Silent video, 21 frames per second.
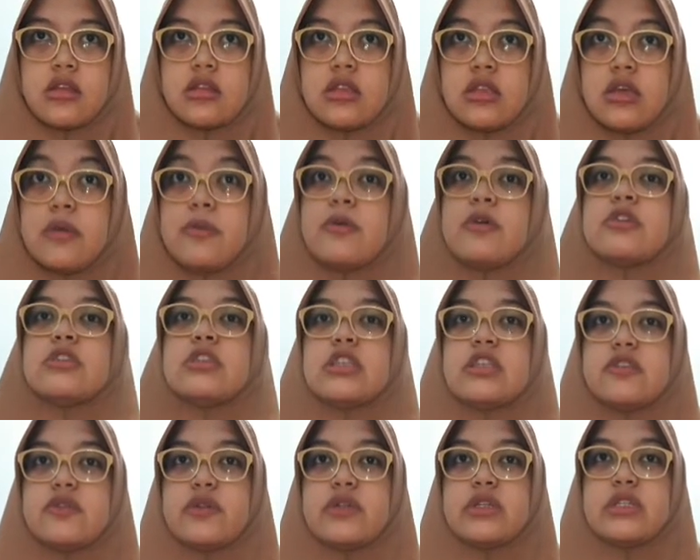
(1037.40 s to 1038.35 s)
the
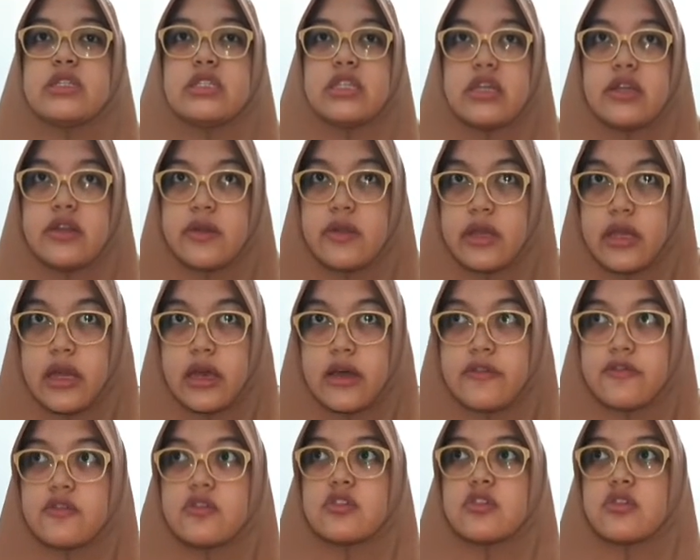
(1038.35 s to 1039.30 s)
criteria
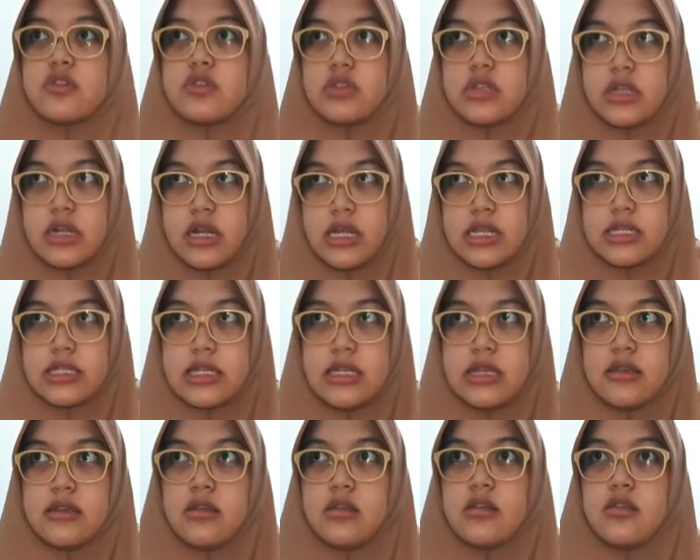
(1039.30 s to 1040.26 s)
for good writing.
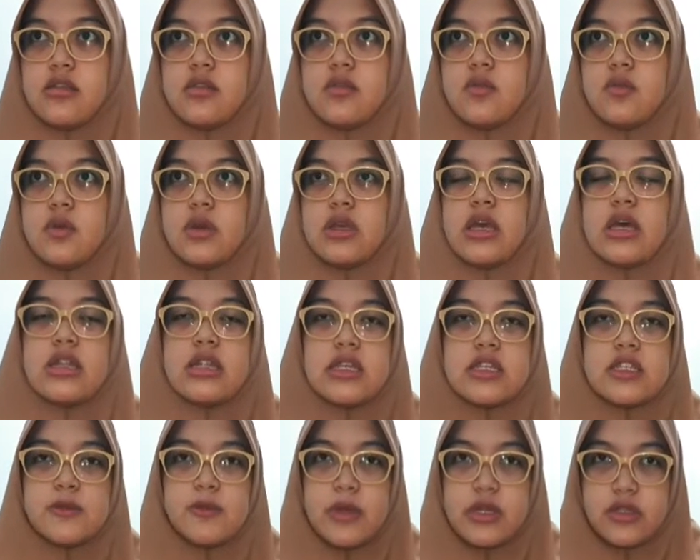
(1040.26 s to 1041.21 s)
We can
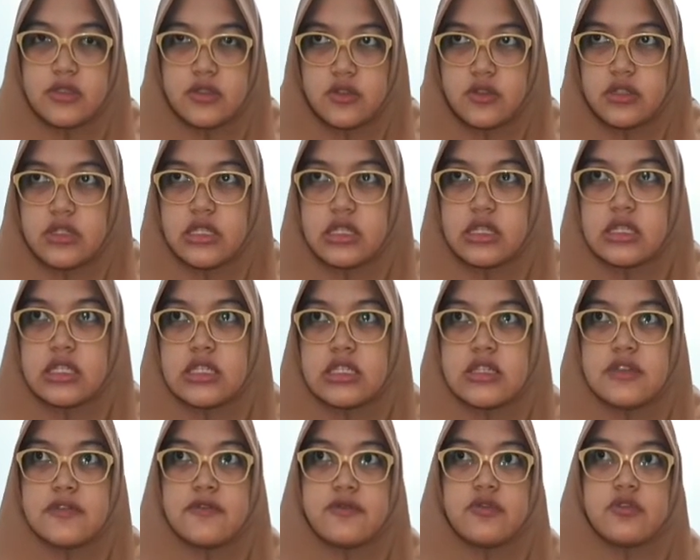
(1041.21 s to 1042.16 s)
expect
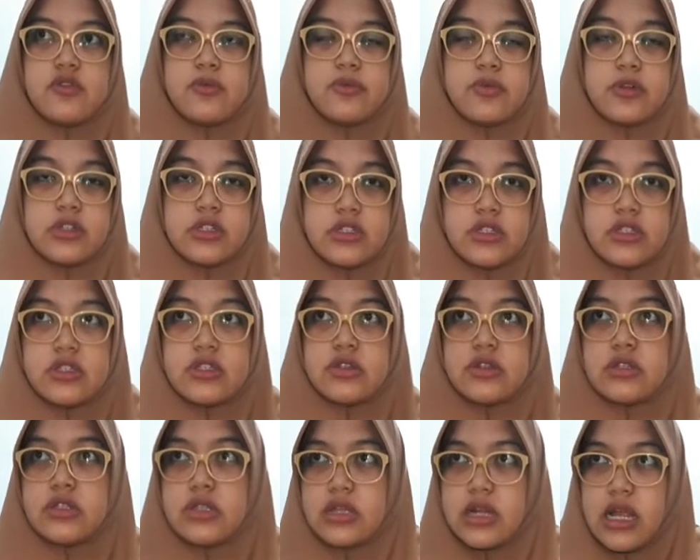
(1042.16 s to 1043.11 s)
students to produce
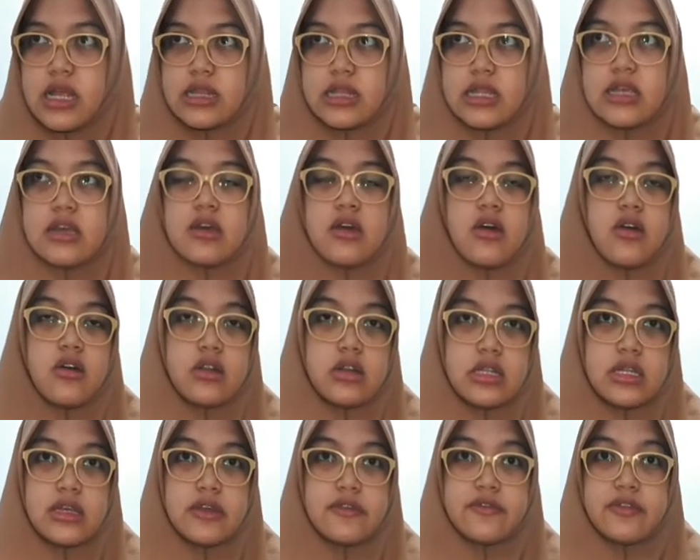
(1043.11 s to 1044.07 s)
good writing
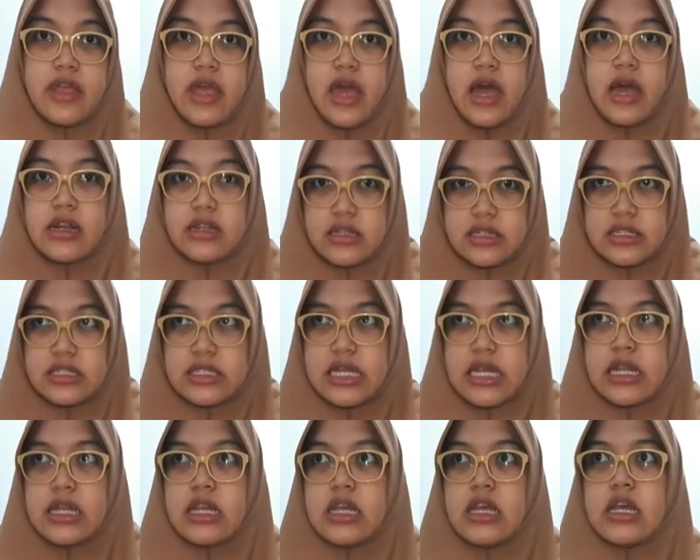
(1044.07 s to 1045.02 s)
only if they
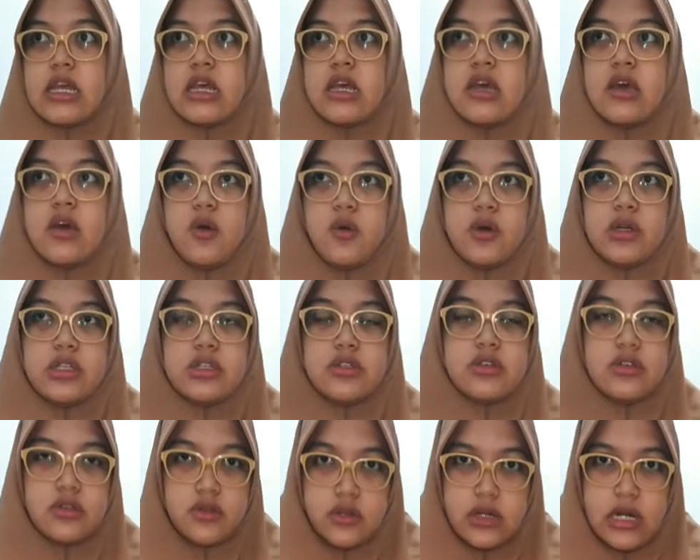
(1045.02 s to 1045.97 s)
understand what
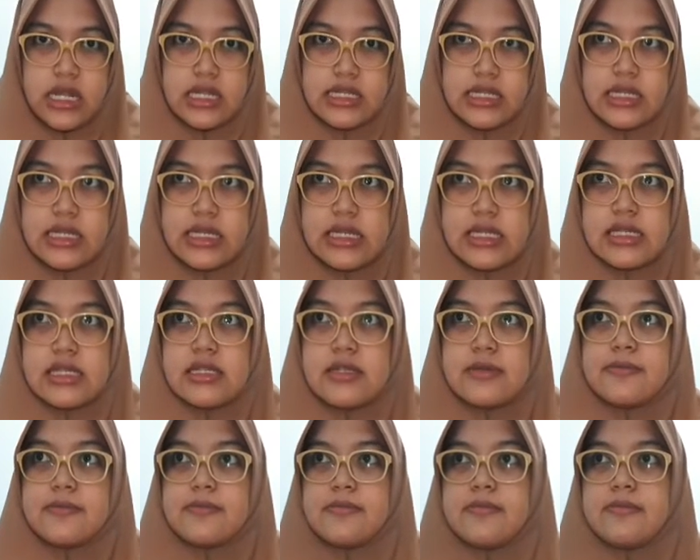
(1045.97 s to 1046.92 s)
good writing is.
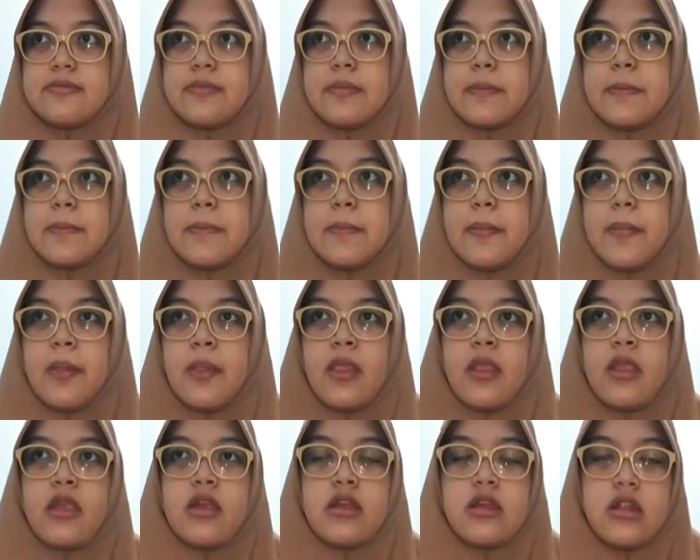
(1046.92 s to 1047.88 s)

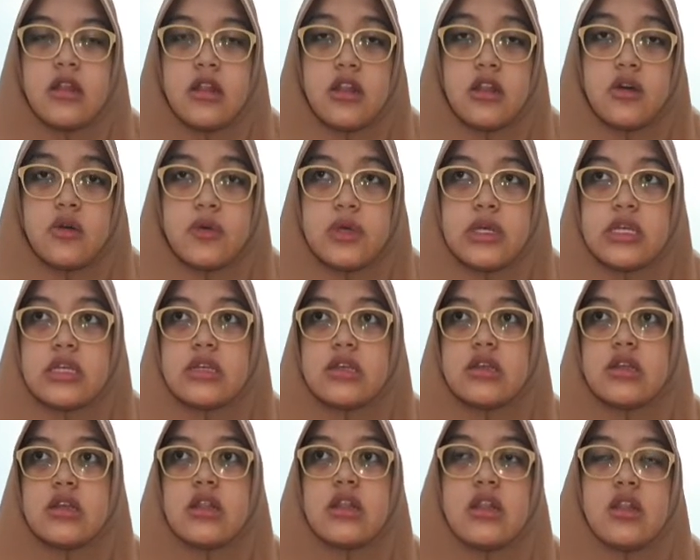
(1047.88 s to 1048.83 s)
Knowing
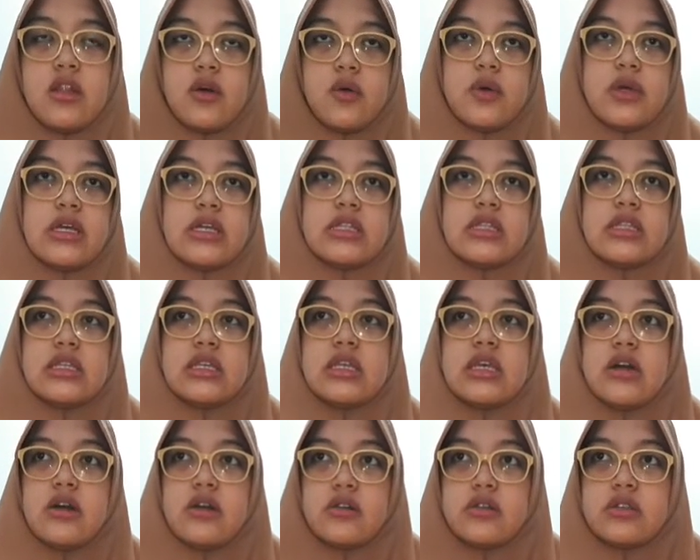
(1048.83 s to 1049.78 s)

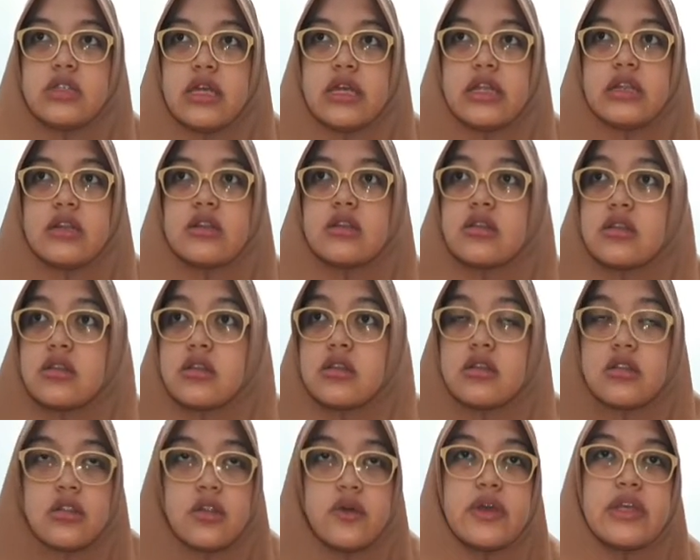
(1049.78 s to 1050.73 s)
the
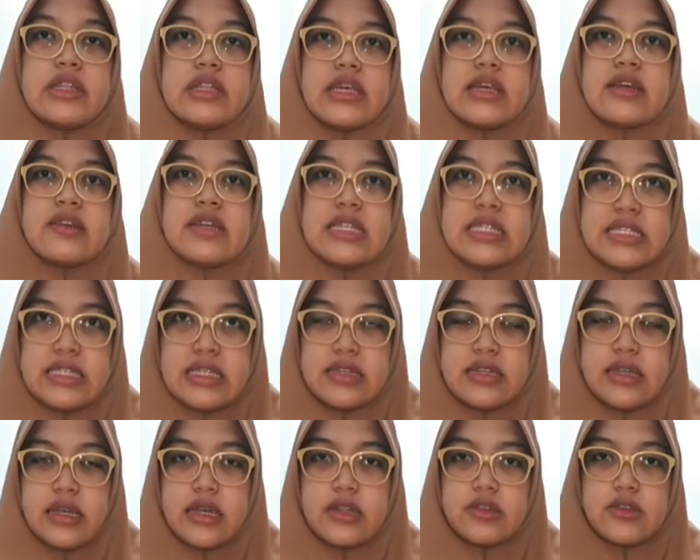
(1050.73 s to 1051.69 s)

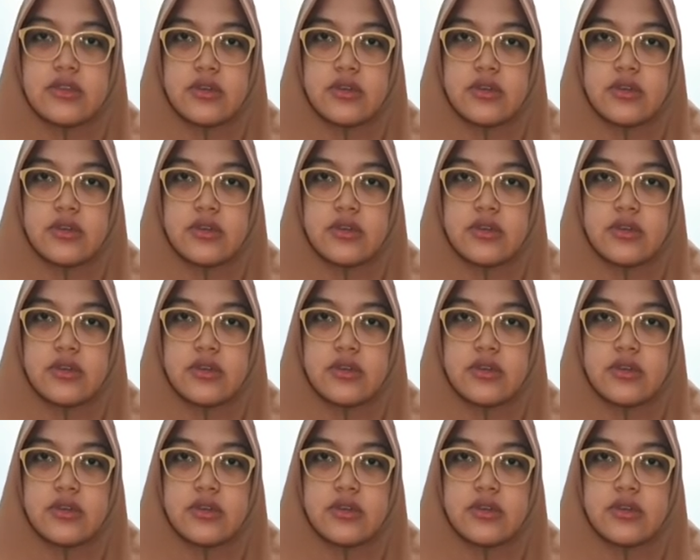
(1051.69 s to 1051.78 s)
criteria